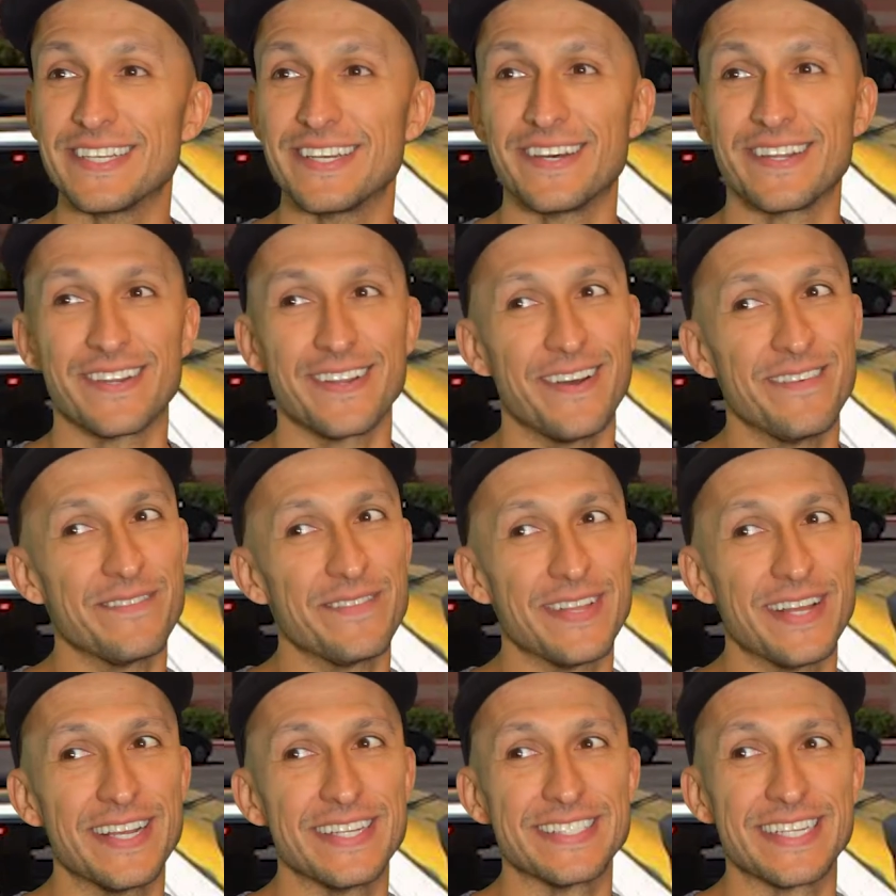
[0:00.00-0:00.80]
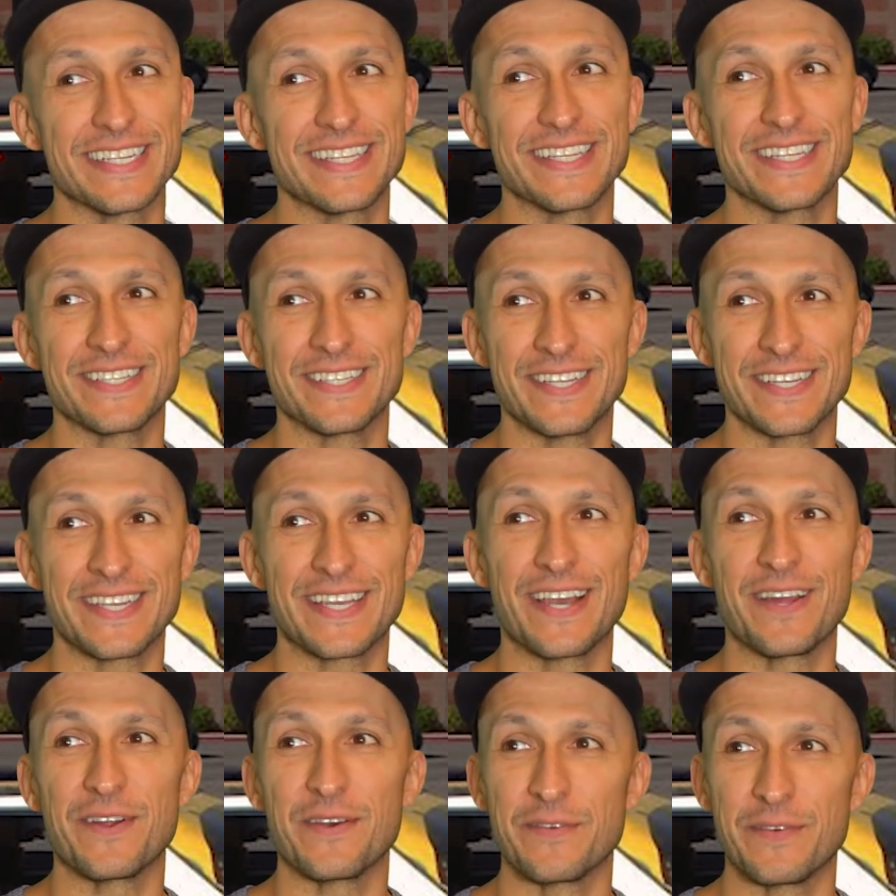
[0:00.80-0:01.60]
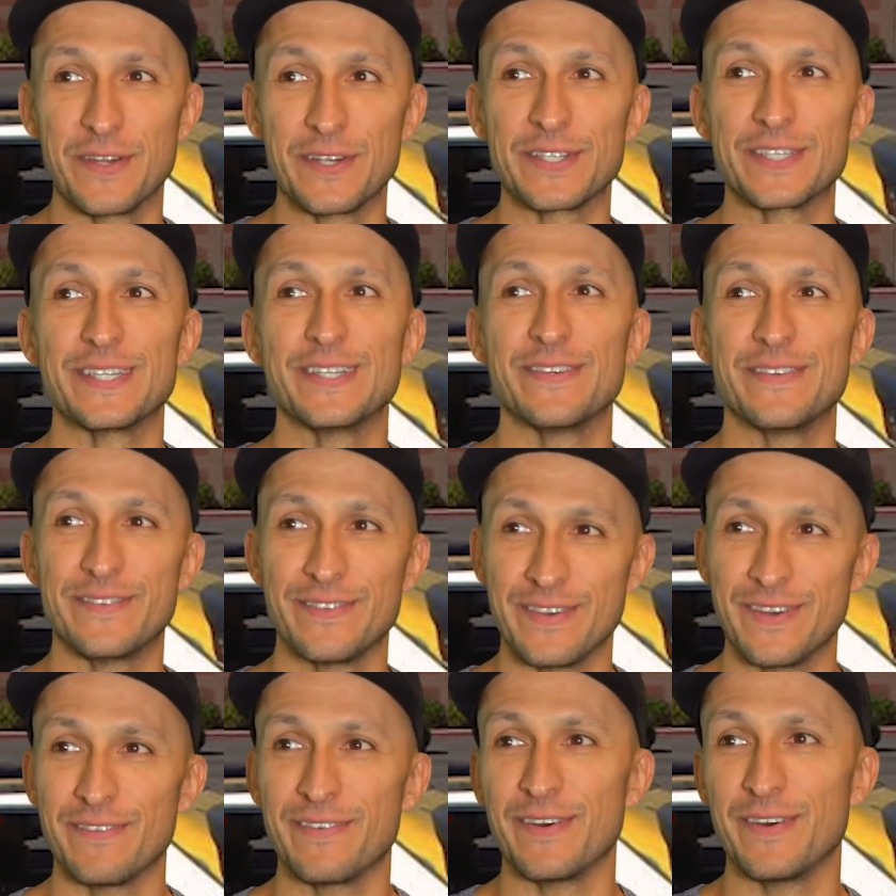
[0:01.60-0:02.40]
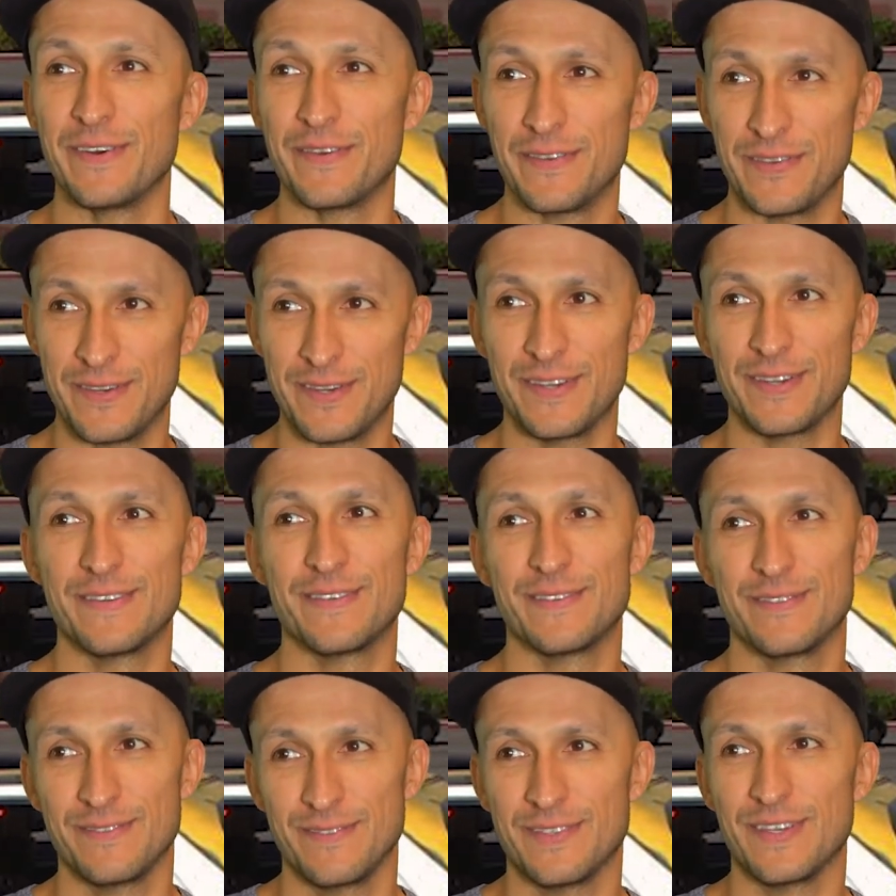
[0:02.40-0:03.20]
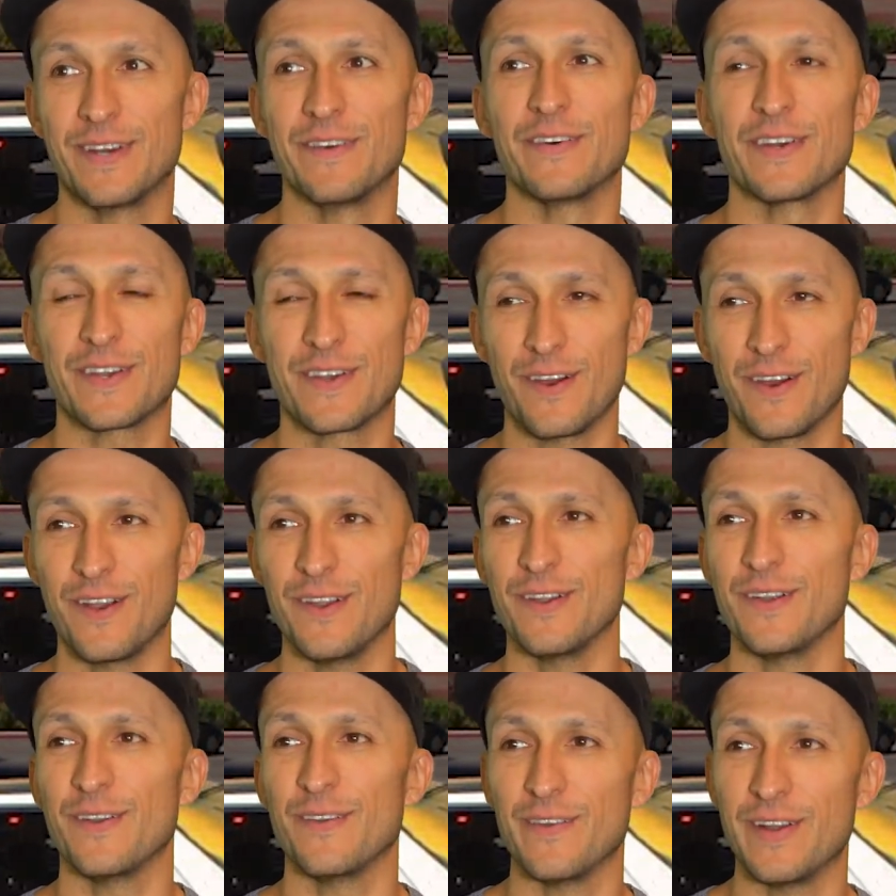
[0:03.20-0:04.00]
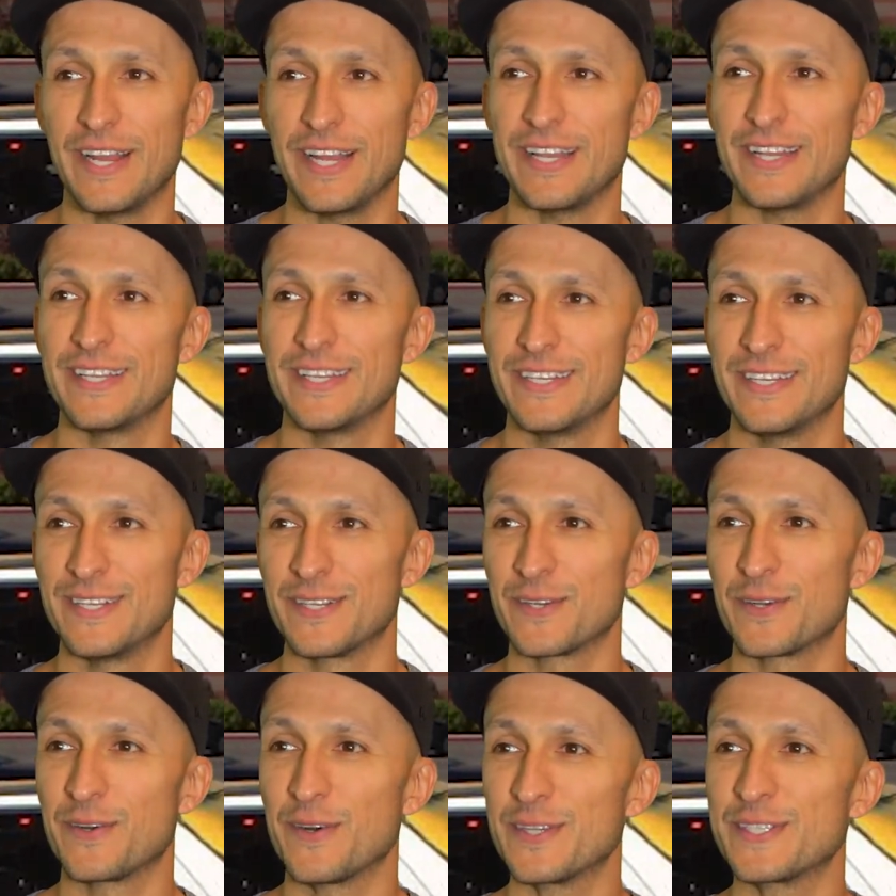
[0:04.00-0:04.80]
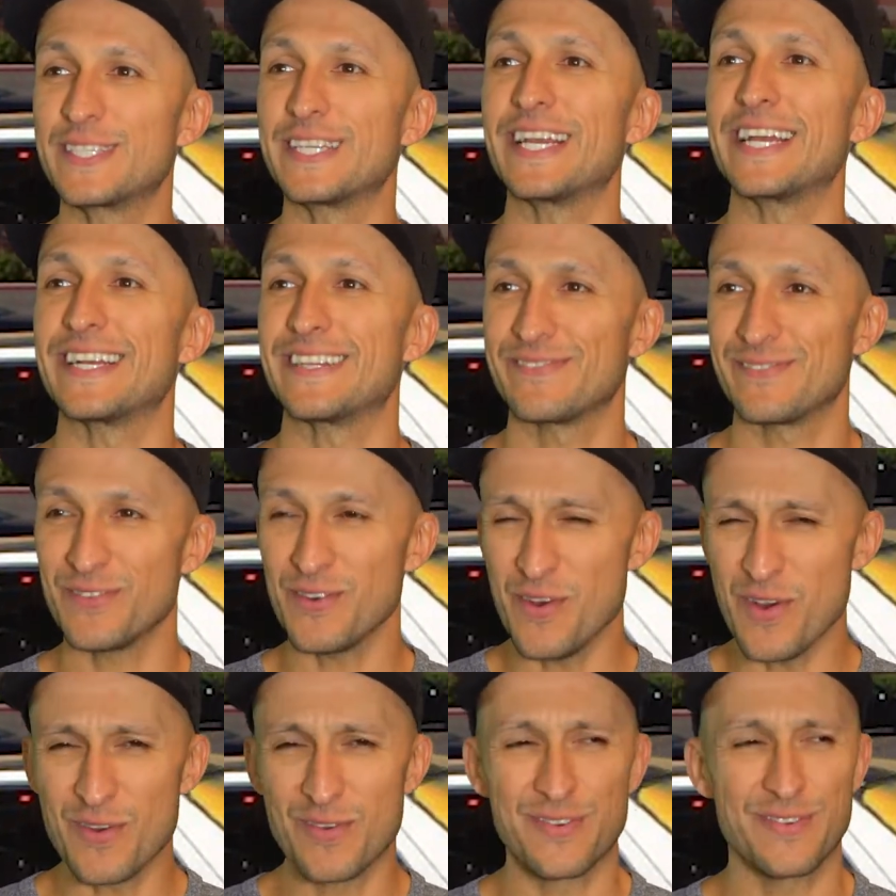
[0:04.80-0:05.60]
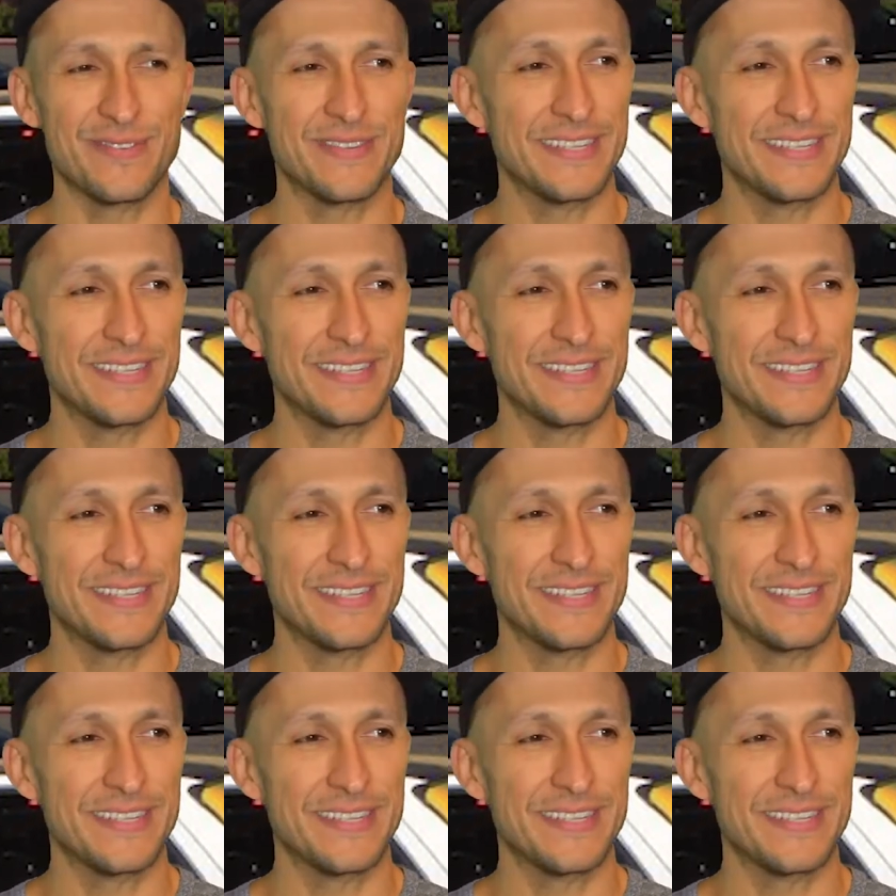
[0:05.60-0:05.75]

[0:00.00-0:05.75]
A ranfla is like the, the ghetto version of, of, a, of a car, a ride. Coche. Woo!